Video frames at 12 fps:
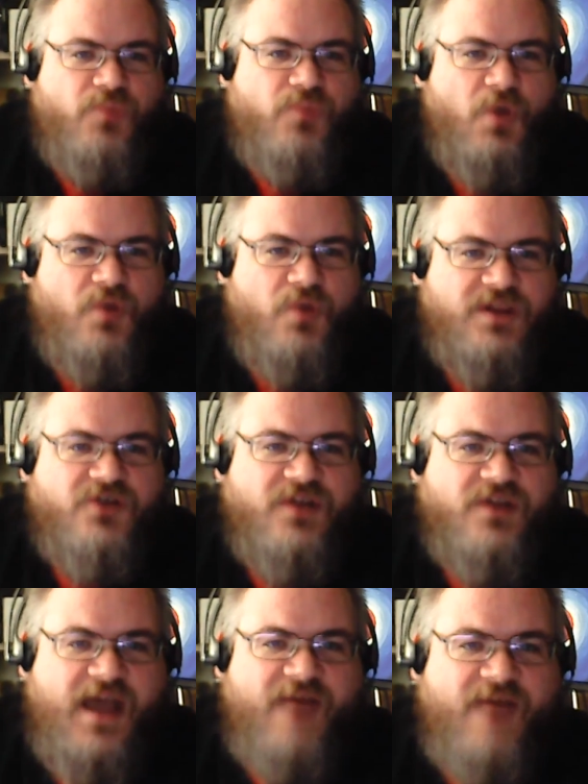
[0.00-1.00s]
We
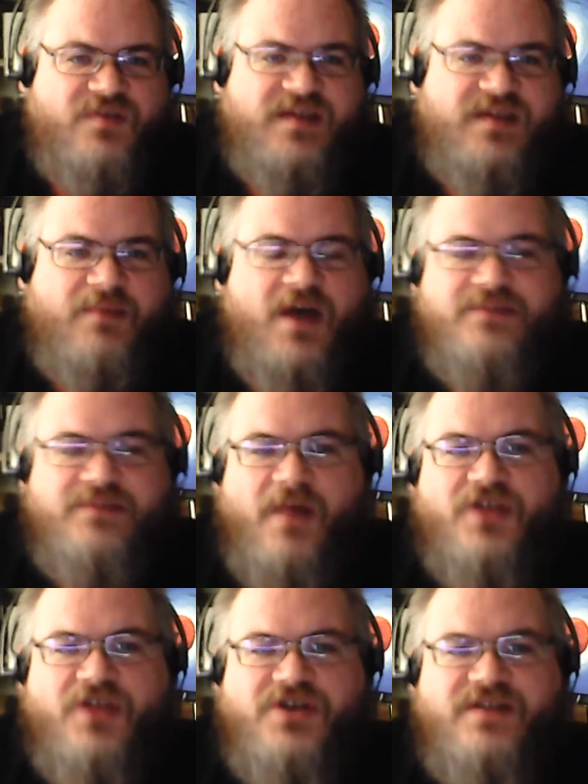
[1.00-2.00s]
literally have the same
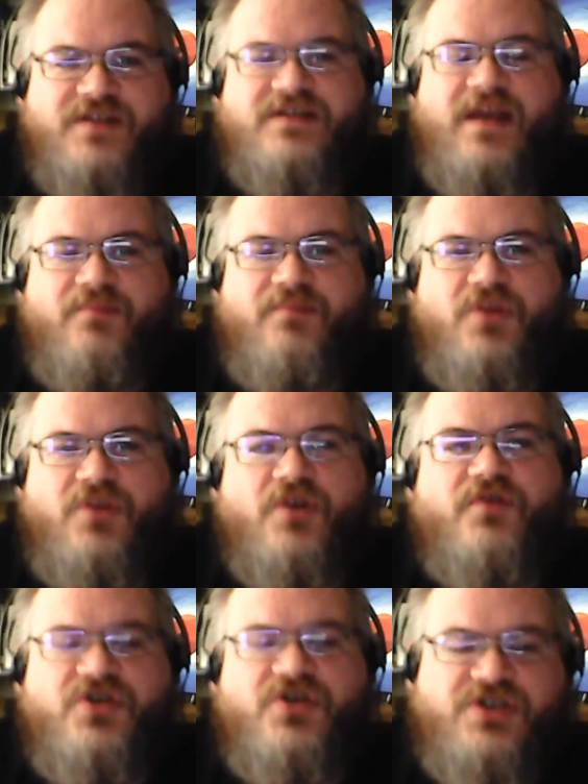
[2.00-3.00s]
cosmology and the same
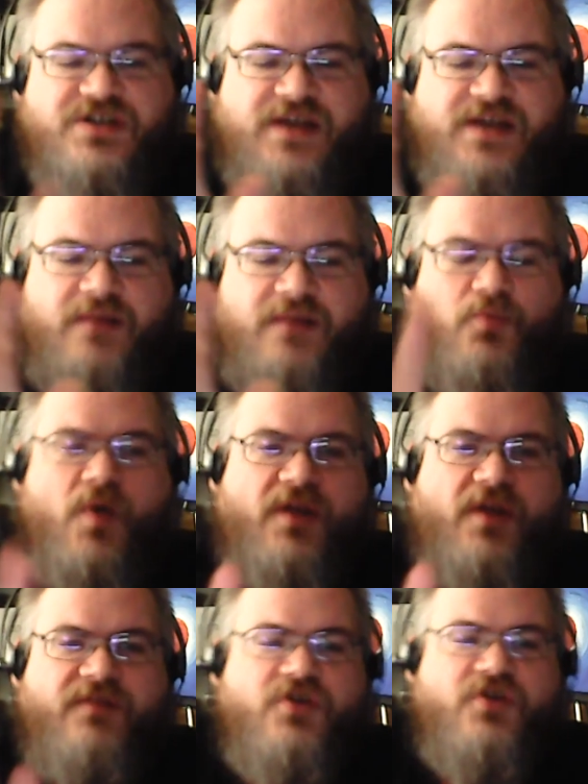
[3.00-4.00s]
universe, just set well
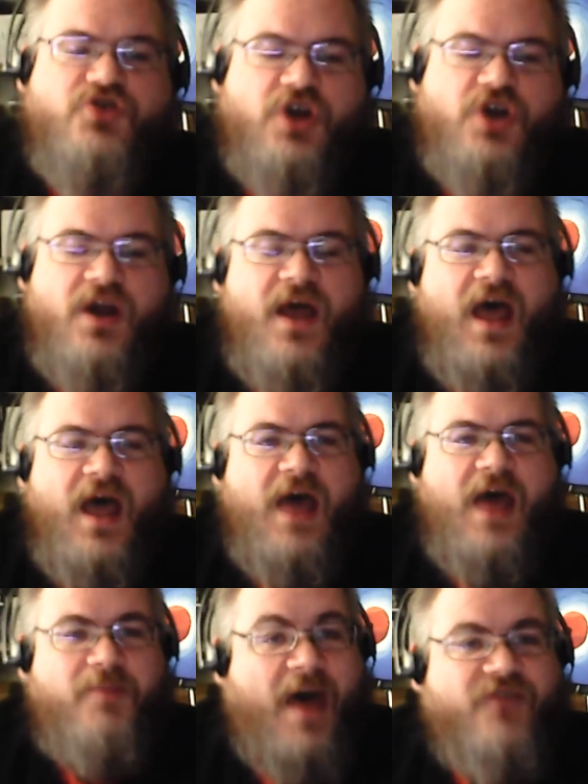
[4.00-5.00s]
in the future.
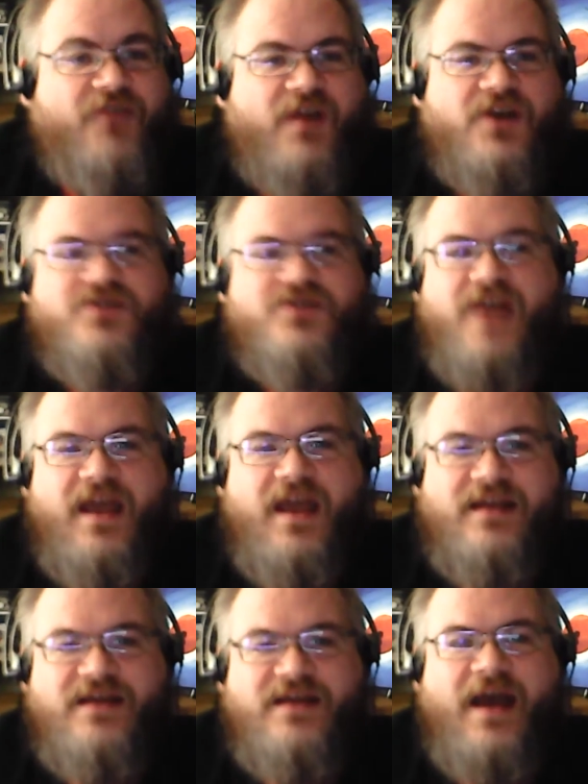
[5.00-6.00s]
And Pathfinder is
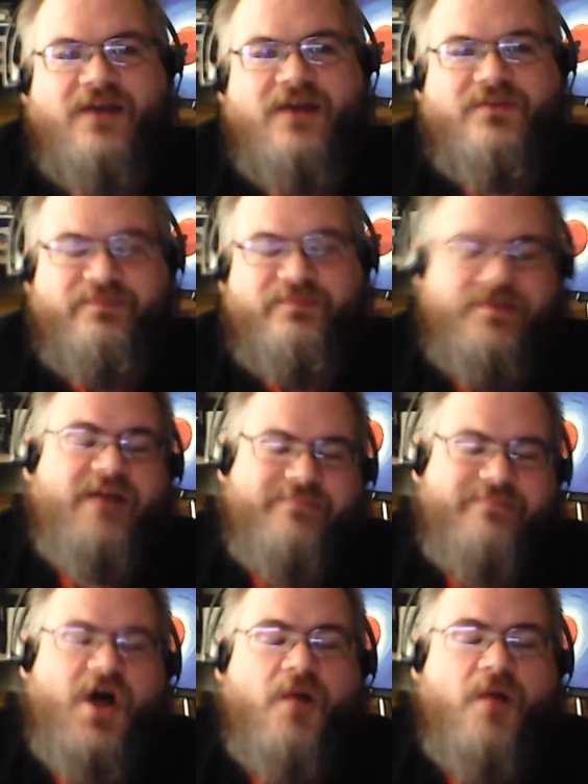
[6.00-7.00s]

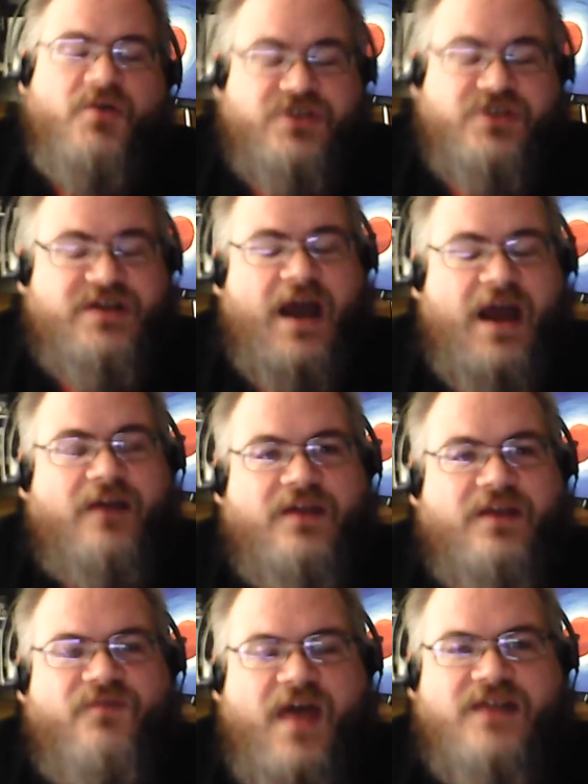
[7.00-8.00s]
almost
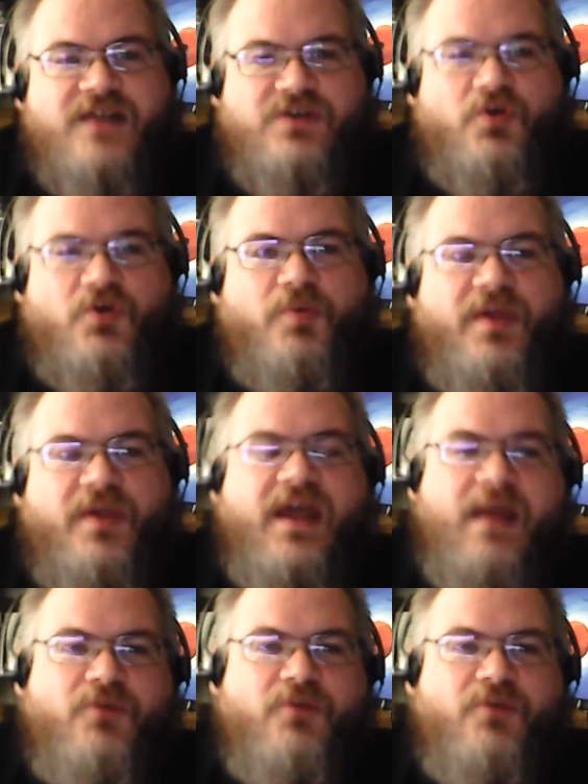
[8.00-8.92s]
entirely fantasy role-playing game.